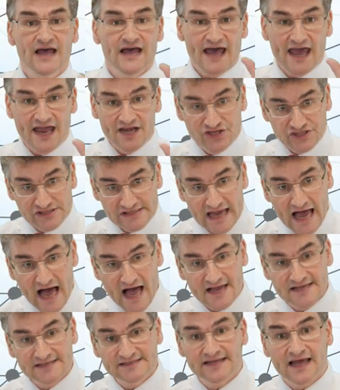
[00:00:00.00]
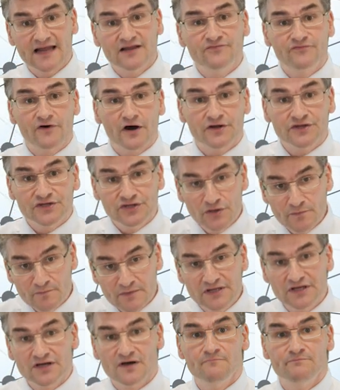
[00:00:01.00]
HCI stands for
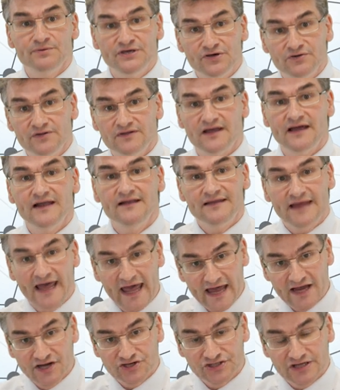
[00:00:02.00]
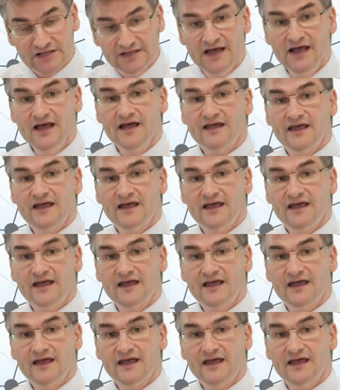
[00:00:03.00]
Human-Computer Interaction.